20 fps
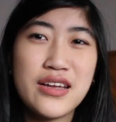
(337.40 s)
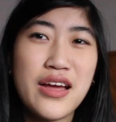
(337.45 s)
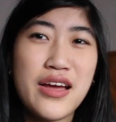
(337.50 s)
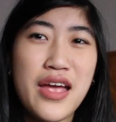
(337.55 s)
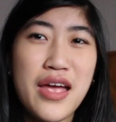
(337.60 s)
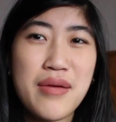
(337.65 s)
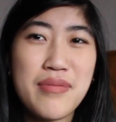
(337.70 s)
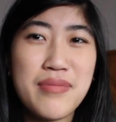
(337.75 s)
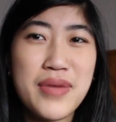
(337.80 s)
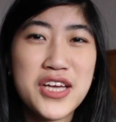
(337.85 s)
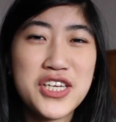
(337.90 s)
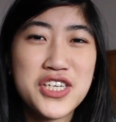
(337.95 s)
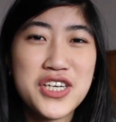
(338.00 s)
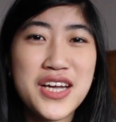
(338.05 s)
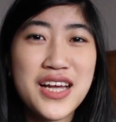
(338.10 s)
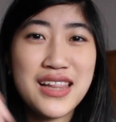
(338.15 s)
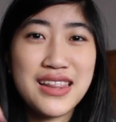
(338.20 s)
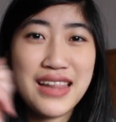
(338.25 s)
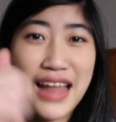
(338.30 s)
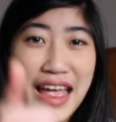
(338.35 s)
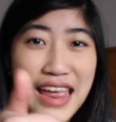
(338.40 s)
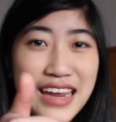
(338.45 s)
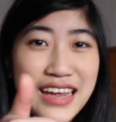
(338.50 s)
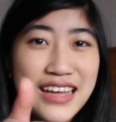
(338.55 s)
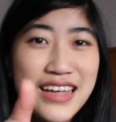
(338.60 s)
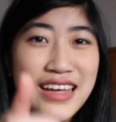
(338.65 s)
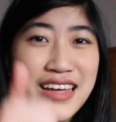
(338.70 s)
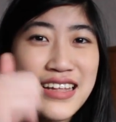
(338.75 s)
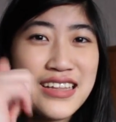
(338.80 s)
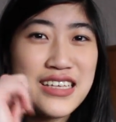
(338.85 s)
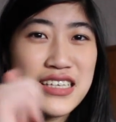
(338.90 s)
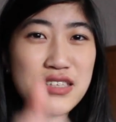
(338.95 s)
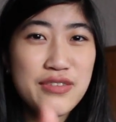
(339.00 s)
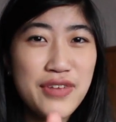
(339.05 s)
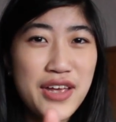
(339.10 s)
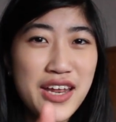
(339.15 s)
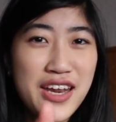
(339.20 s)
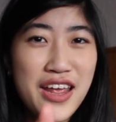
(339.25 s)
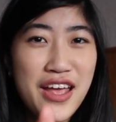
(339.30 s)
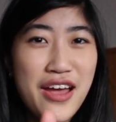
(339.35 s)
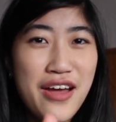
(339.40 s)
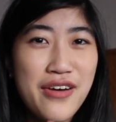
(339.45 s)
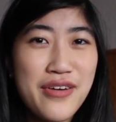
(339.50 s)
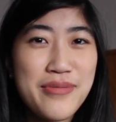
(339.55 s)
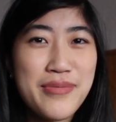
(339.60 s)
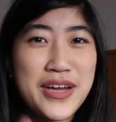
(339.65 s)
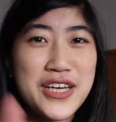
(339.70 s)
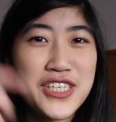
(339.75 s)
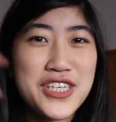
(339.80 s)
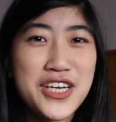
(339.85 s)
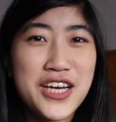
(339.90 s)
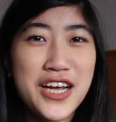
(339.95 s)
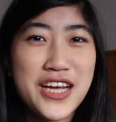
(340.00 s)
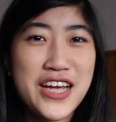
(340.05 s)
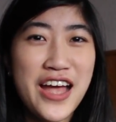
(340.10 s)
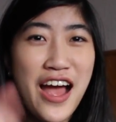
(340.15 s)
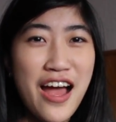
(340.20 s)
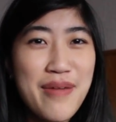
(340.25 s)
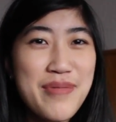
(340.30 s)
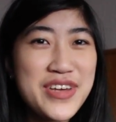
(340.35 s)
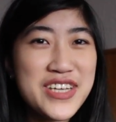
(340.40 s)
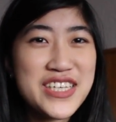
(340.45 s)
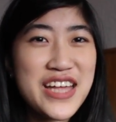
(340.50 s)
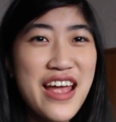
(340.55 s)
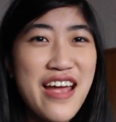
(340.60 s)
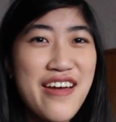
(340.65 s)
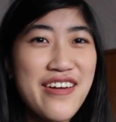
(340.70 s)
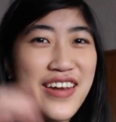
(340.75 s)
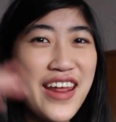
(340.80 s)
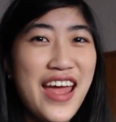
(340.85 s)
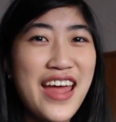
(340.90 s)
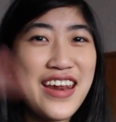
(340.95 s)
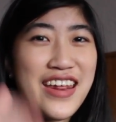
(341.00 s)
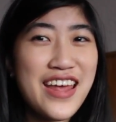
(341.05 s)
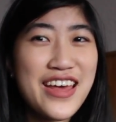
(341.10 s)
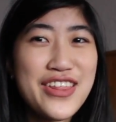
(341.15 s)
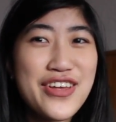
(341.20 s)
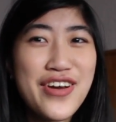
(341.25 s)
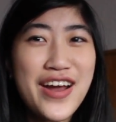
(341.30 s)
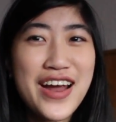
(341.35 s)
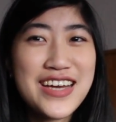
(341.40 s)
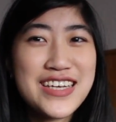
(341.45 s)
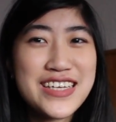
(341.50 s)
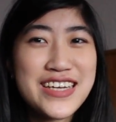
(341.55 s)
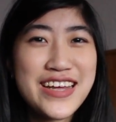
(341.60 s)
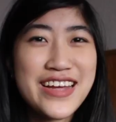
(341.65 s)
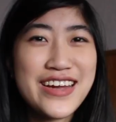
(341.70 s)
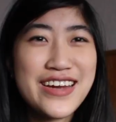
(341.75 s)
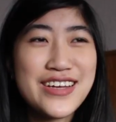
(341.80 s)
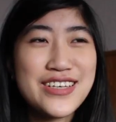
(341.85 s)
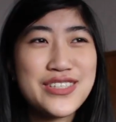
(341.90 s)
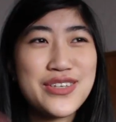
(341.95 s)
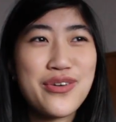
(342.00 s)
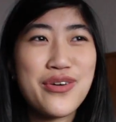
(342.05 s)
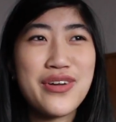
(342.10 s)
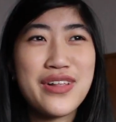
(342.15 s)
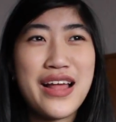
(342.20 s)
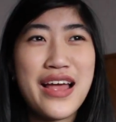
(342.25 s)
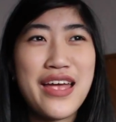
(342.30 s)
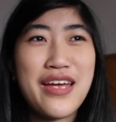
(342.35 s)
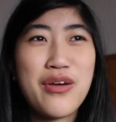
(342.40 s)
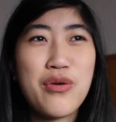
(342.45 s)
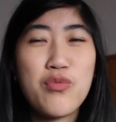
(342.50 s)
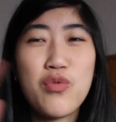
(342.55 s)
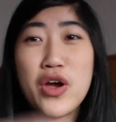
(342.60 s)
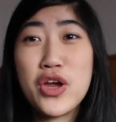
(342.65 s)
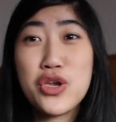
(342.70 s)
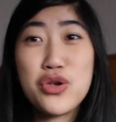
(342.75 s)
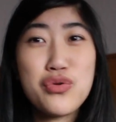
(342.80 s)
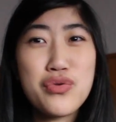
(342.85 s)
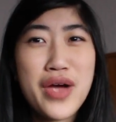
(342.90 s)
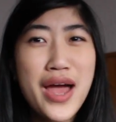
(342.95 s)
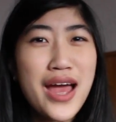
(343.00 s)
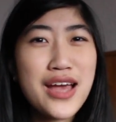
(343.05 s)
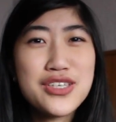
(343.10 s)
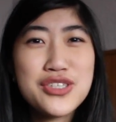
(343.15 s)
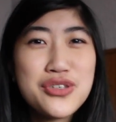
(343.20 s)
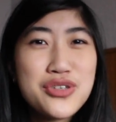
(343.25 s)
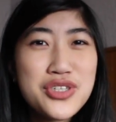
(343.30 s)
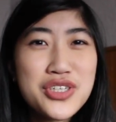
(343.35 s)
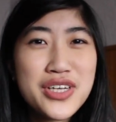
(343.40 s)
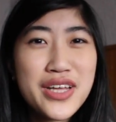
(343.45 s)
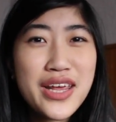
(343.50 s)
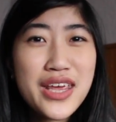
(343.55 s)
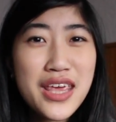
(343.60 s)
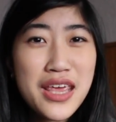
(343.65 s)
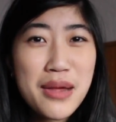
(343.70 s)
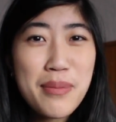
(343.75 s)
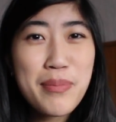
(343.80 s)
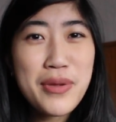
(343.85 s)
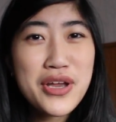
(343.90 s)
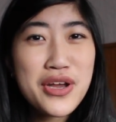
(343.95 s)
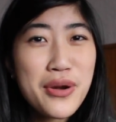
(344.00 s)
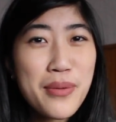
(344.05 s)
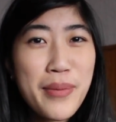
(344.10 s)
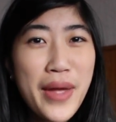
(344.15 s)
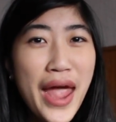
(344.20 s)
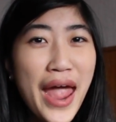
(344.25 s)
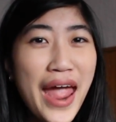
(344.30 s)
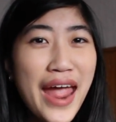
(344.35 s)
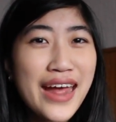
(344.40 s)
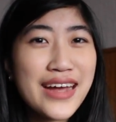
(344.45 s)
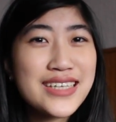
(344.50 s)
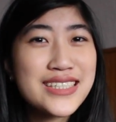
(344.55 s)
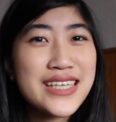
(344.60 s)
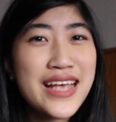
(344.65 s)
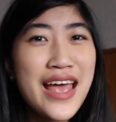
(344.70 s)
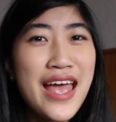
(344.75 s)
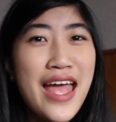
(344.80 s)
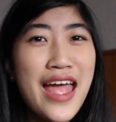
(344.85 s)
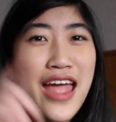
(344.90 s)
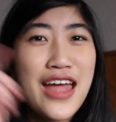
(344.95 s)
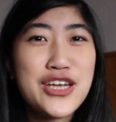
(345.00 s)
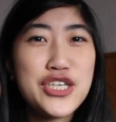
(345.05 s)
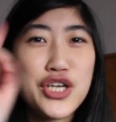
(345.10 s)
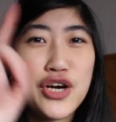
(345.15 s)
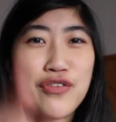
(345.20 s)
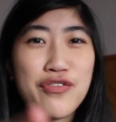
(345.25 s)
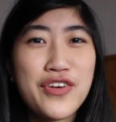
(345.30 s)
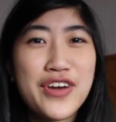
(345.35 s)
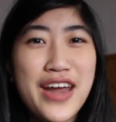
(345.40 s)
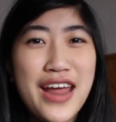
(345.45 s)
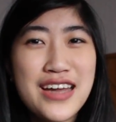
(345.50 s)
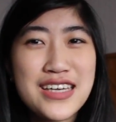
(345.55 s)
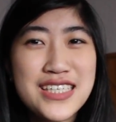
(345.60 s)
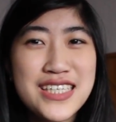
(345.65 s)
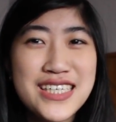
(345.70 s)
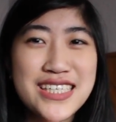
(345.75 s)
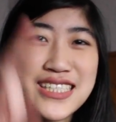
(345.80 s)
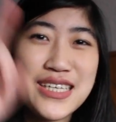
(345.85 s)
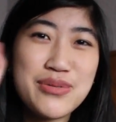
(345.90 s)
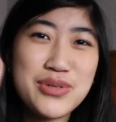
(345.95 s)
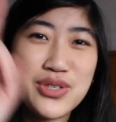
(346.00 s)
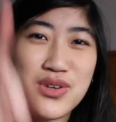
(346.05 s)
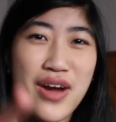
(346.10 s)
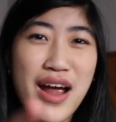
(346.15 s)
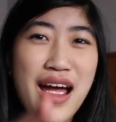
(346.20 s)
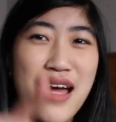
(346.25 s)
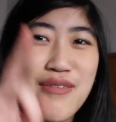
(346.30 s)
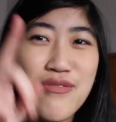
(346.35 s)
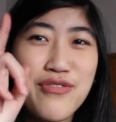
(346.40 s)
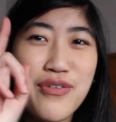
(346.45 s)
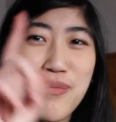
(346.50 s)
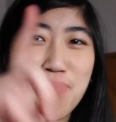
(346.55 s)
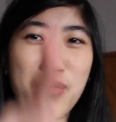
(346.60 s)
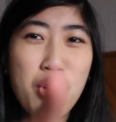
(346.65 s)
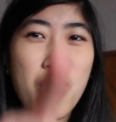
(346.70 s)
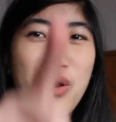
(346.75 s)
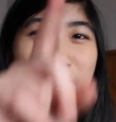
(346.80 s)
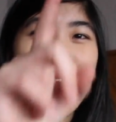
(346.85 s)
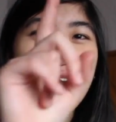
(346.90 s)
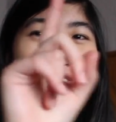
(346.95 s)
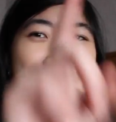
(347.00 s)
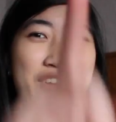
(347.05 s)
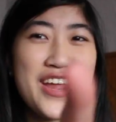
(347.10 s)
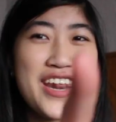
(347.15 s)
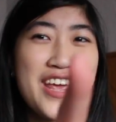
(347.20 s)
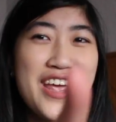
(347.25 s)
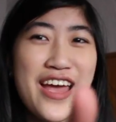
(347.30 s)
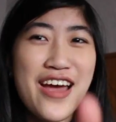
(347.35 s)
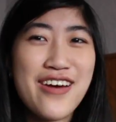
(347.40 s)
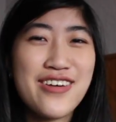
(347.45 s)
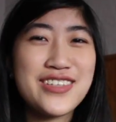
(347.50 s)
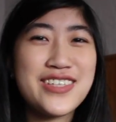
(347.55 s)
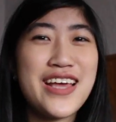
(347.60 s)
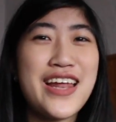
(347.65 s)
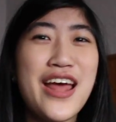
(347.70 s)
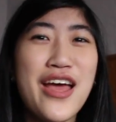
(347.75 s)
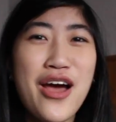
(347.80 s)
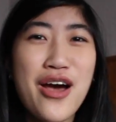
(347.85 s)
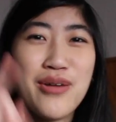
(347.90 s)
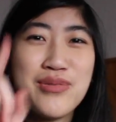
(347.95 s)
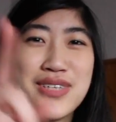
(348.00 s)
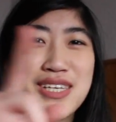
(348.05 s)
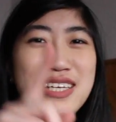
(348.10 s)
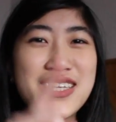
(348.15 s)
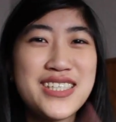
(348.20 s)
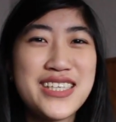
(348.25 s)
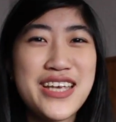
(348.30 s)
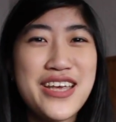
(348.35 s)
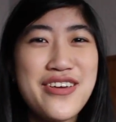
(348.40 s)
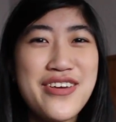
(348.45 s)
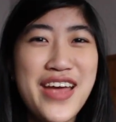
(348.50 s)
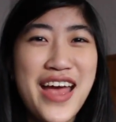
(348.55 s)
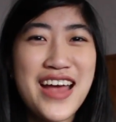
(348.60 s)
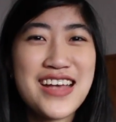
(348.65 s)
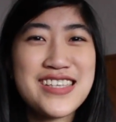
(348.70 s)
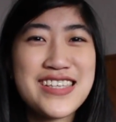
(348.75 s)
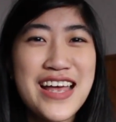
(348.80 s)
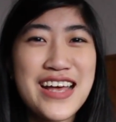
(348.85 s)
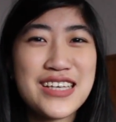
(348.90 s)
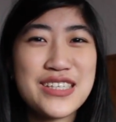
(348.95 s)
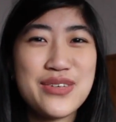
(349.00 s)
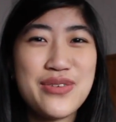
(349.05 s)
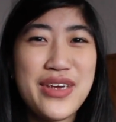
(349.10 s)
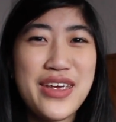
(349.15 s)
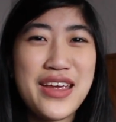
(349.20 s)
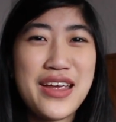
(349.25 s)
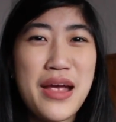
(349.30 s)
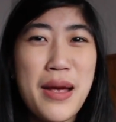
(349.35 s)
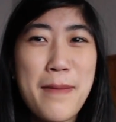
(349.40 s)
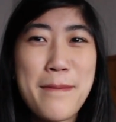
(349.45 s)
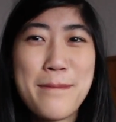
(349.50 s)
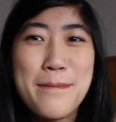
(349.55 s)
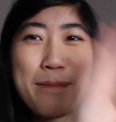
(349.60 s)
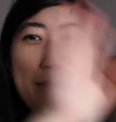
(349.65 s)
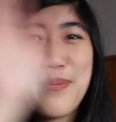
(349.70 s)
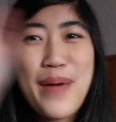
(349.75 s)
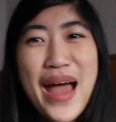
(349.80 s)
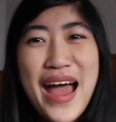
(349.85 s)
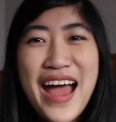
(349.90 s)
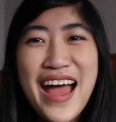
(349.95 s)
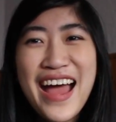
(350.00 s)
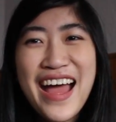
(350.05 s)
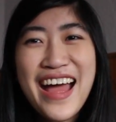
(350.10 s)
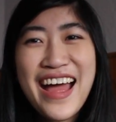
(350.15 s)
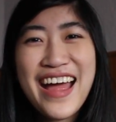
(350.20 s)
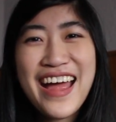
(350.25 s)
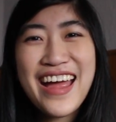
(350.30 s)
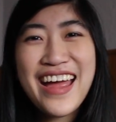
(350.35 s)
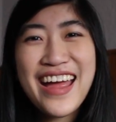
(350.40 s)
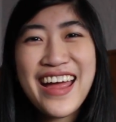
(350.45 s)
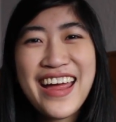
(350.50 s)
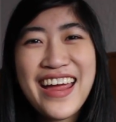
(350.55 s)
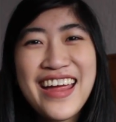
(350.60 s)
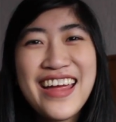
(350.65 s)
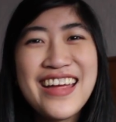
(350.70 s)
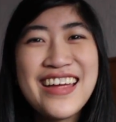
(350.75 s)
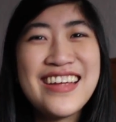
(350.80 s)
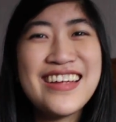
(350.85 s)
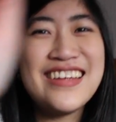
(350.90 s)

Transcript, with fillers: okay, make sure to like this video. Make sure to comment down any other ideas or like what you guys usually keep in your bags. And don't forget to subscribe for more videos. And I hope to see you guys next week. Bye!